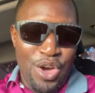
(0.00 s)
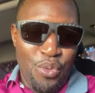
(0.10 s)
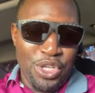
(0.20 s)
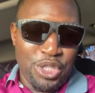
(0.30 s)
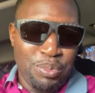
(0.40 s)

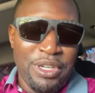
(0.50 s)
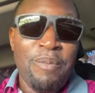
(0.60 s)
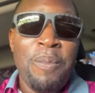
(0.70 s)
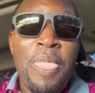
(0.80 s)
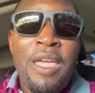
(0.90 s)
Whisper.
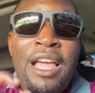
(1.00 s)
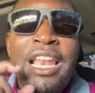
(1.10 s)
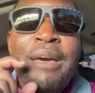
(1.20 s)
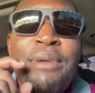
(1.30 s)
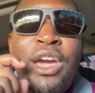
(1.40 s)

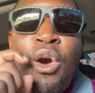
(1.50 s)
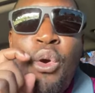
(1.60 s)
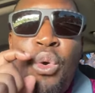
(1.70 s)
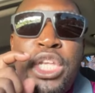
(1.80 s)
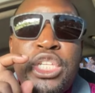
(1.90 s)
Let me
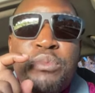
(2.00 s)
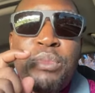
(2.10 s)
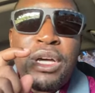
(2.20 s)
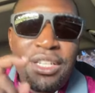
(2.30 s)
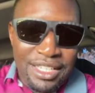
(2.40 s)

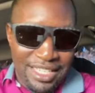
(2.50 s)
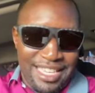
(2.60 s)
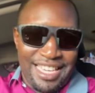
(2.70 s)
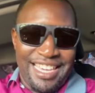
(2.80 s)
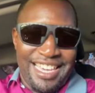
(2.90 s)

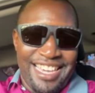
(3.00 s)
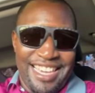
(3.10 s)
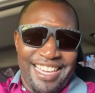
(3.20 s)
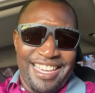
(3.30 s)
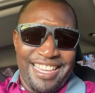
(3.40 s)
whisper.
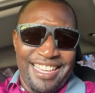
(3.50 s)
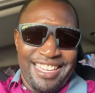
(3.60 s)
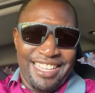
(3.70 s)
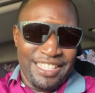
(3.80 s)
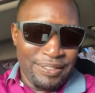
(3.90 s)

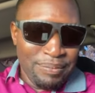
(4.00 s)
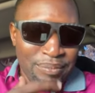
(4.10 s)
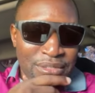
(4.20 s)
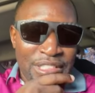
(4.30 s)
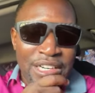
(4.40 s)

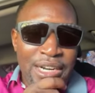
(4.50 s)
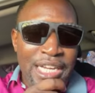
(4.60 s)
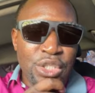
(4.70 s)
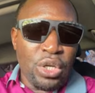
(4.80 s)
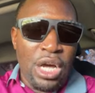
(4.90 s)
All
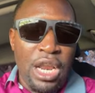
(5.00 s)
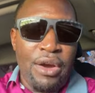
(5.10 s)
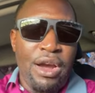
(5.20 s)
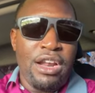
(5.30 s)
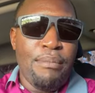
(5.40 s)
right. So
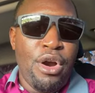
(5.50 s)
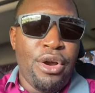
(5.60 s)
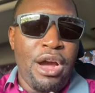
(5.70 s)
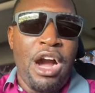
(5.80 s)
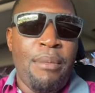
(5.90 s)
Colorado
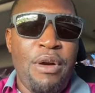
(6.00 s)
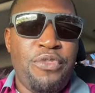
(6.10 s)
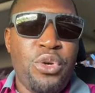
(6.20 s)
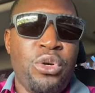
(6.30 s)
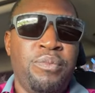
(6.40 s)
Murray,
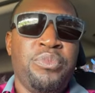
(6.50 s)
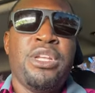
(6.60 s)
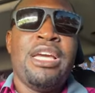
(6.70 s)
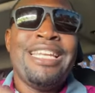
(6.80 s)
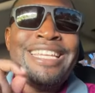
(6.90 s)
Arborview,
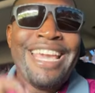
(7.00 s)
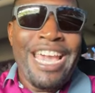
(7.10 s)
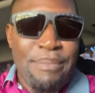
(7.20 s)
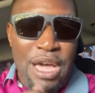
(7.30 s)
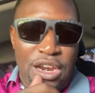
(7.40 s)

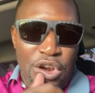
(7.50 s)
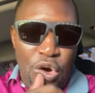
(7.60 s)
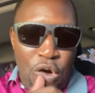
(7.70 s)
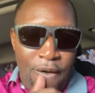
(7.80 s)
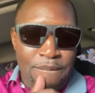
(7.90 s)
Damian
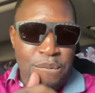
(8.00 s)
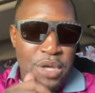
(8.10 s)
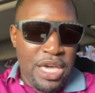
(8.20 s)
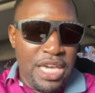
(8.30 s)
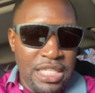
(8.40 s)
Lowe,
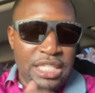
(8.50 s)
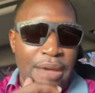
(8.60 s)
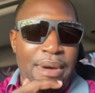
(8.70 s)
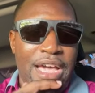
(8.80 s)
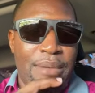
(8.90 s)

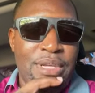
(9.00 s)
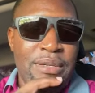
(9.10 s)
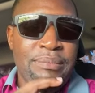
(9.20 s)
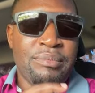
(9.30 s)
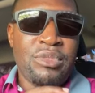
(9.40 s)
Inter Miami,
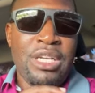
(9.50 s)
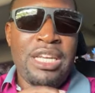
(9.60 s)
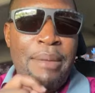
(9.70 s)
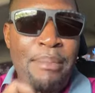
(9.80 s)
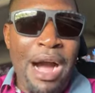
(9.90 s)

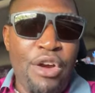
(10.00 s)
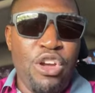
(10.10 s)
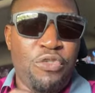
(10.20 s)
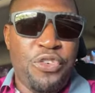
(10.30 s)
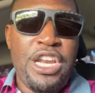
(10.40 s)

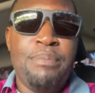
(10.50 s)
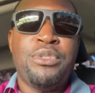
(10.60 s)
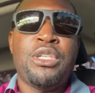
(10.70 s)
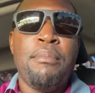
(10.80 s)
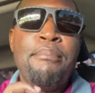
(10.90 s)
DeMario
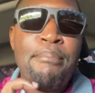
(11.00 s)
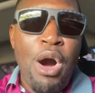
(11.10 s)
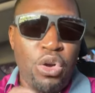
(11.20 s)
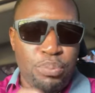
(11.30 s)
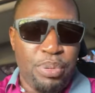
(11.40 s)
Phillips,
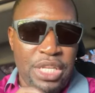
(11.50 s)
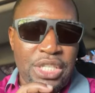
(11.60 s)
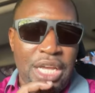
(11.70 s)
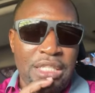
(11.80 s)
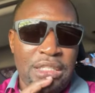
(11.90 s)
Mount
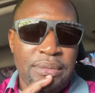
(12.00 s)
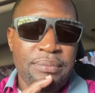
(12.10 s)
Pleasant,